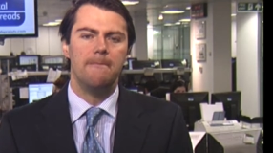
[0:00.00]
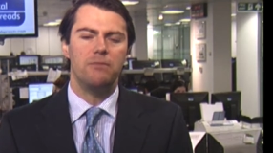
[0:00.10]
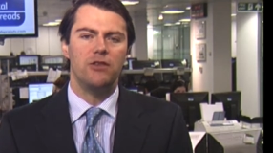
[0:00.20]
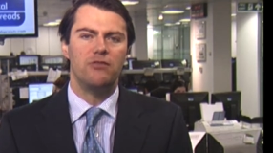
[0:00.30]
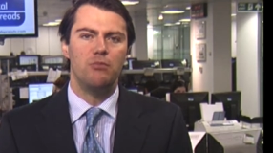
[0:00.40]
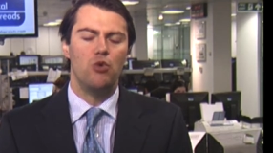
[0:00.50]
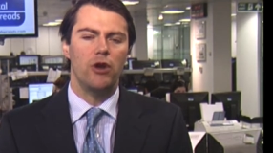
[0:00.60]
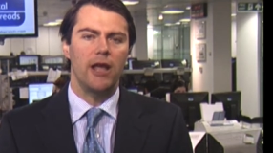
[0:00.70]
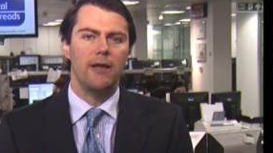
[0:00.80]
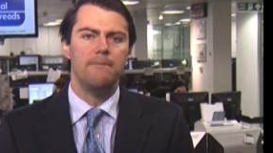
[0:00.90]
this
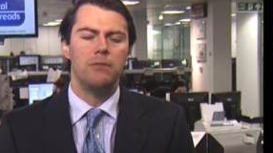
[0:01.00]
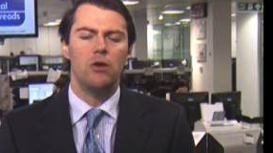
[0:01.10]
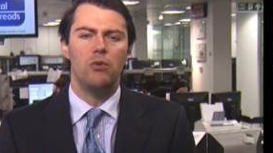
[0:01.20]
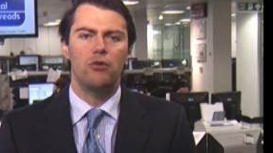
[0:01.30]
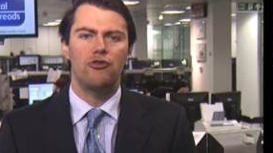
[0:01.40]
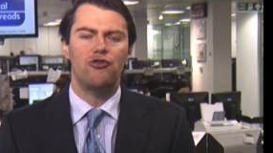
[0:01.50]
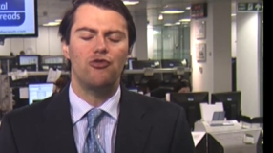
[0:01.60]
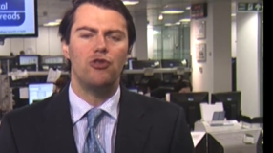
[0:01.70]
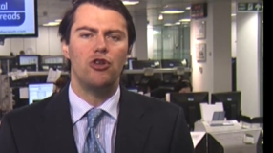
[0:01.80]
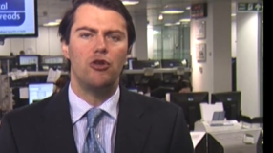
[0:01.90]
morning. We also
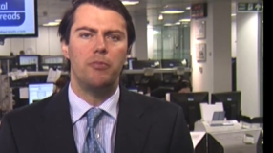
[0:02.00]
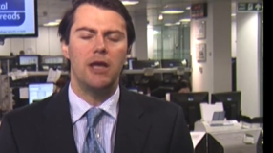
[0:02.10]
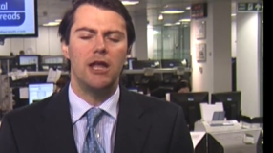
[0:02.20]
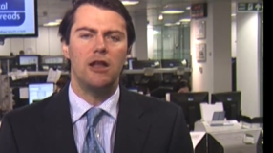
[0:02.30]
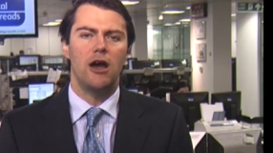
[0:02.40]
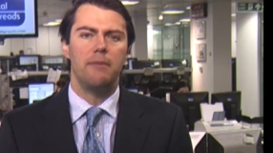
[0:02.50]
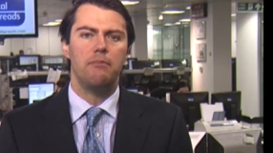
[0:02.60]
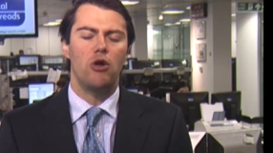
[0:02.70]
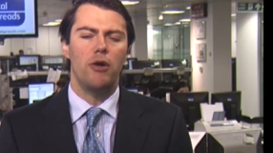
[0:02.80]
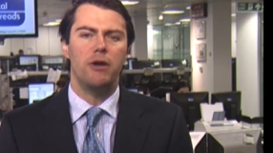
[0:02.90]
saw European
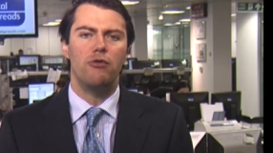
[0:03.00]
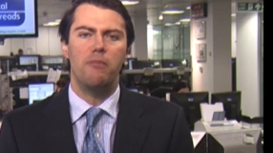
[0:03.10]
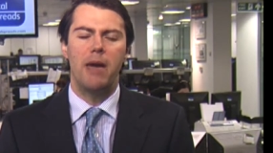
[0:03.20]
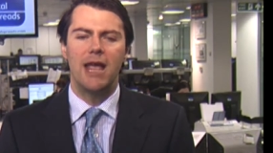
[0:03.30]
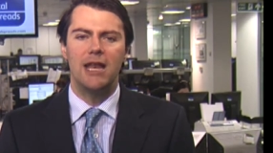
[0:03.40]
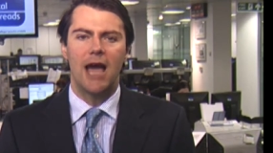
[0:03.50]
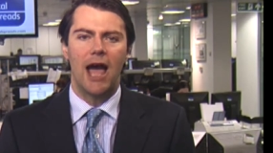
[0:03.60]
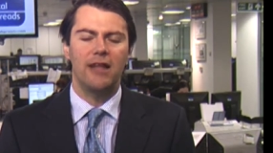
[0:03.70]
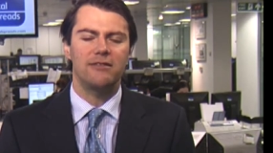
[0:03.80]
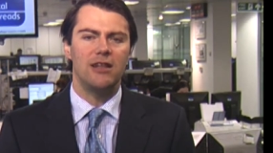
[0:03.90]
unemployment remain
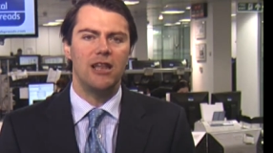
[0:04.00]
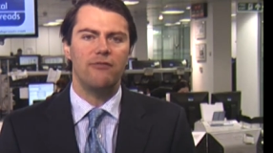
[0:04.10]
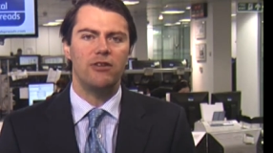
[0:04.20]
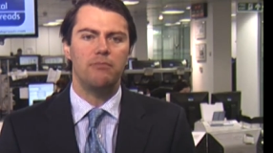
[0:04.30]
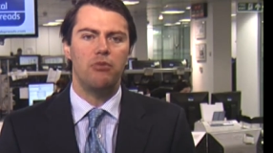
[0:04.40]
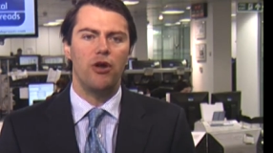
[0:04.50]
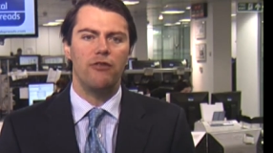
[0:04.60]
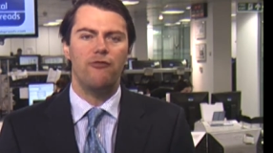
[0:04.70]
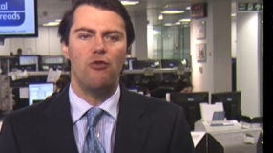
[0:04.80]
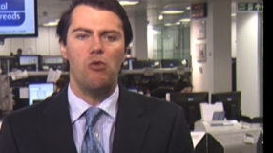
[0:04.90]
at
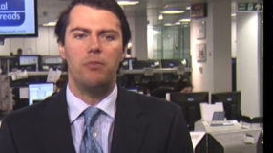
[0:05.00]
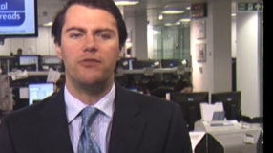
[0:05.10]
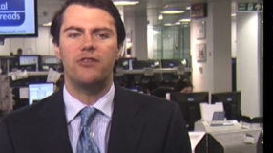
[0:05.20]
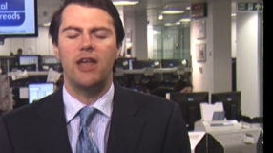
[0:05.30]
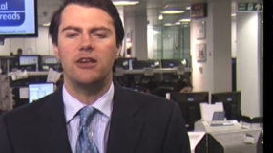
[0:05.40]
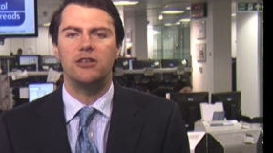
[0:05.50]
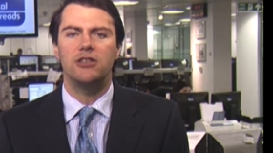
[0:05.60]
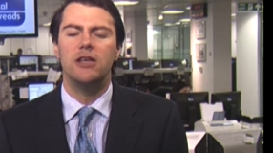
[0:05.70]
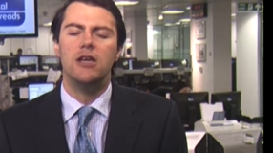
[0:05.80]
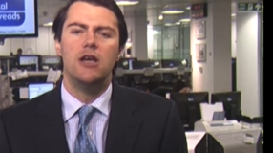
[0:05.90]
11.4%.
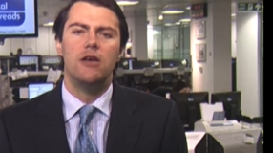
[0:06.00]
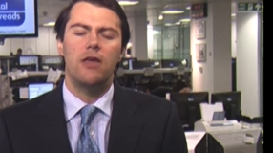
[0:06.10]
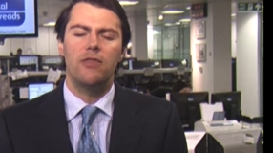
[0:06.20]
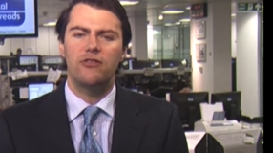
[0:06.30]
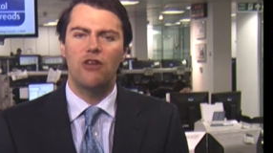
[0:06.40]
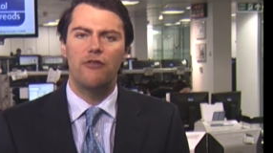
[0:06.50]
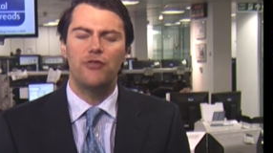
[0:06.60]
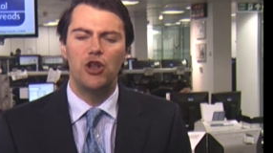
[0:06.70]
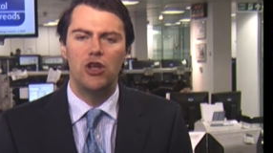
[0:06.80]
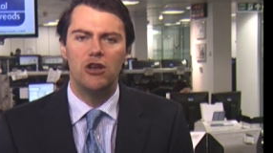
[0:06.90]
Then this
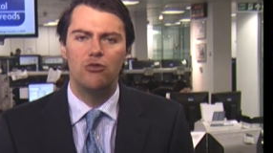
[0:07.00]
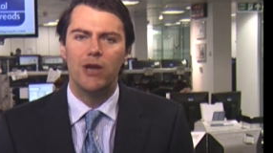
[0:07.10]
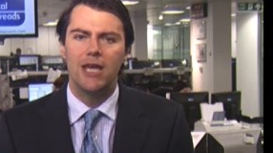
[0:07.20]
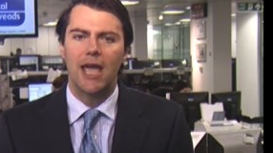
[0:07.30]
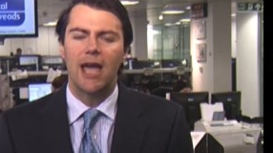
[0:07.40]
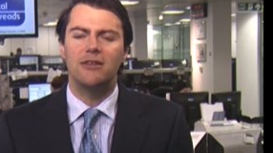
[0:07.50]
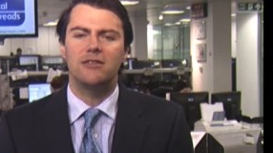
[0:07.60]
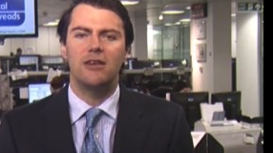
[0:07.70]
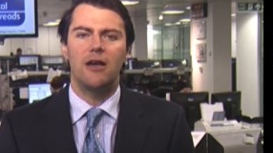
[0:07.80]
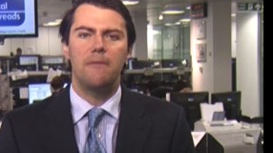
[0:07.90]
afternoon we
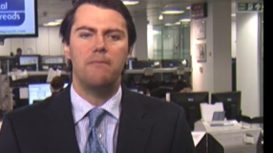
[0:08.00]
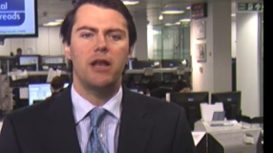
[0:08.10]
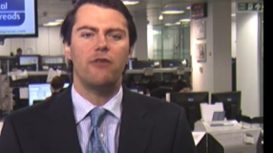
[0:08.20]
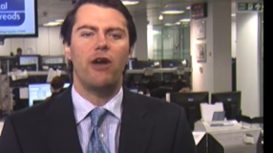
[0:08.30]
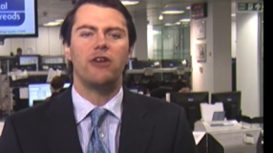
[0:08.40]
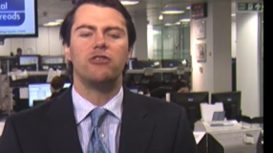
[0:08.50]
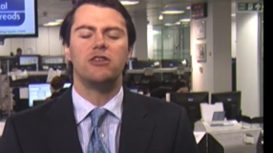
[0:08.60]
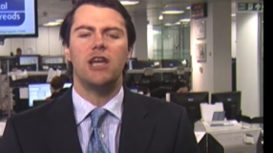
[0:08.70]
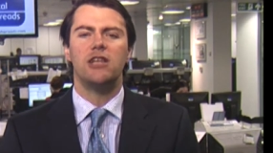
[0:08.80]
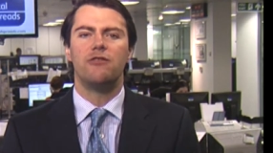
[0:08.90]
get manufacturing
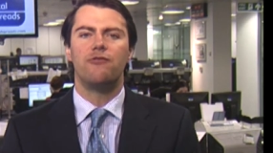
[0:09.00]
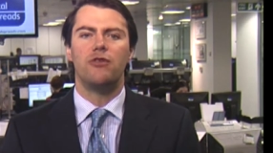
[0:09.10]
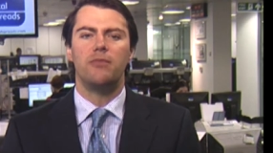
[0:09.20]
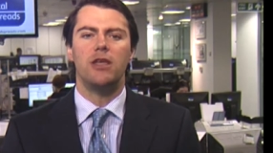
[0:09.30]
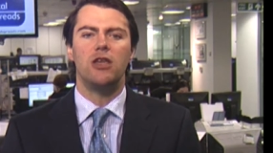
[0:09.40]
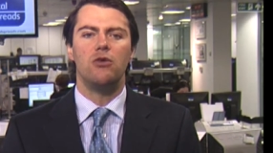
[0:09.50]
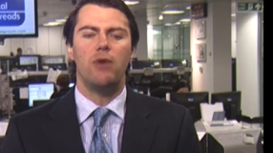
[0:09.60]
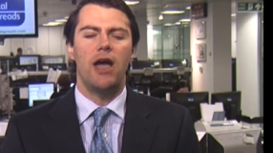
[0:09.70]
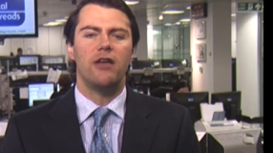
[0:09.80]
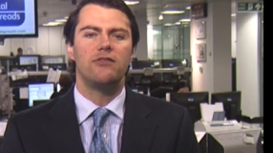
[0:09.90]
data from the
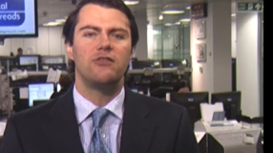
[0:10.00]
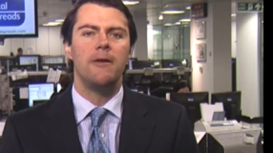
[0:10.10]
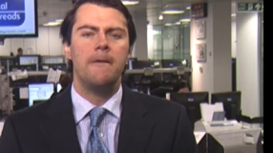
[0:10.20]
US,